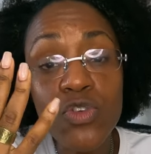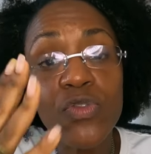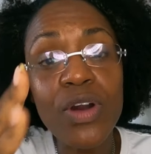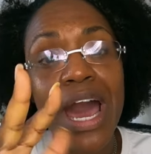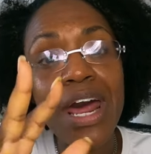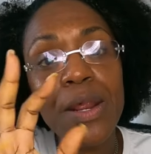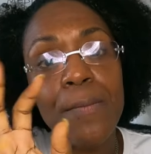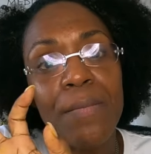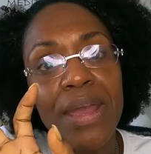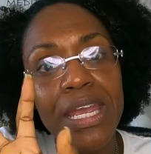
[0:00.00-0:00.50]

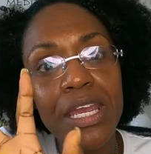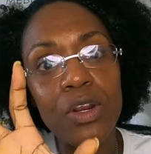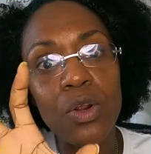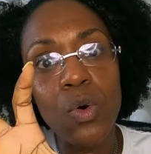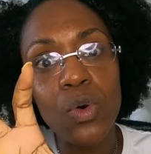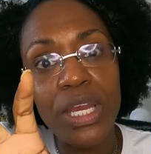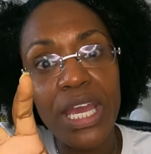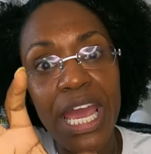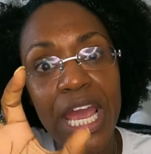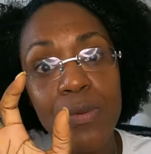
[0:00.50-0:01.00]
you've got to make
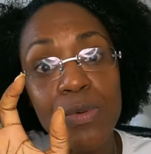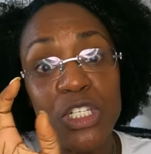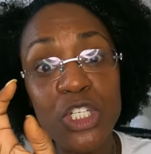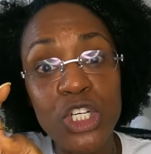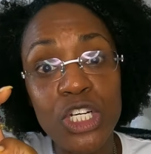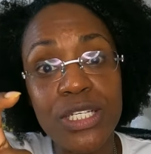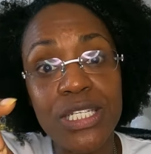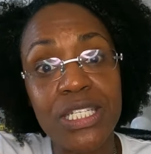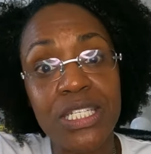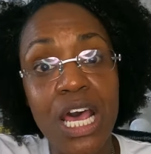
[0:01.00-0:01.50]
it okay
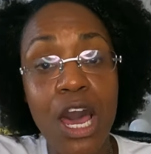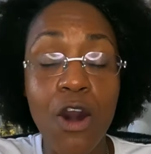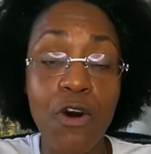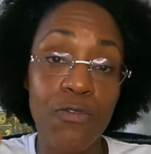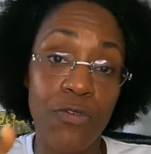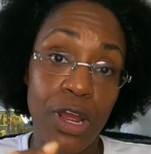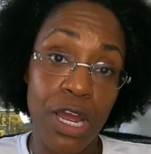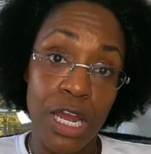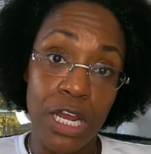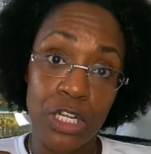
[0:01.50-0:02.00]
with
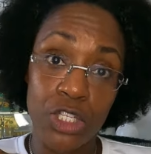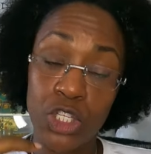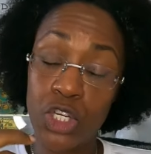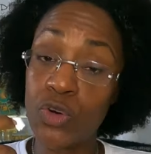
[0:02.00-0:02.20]
yourself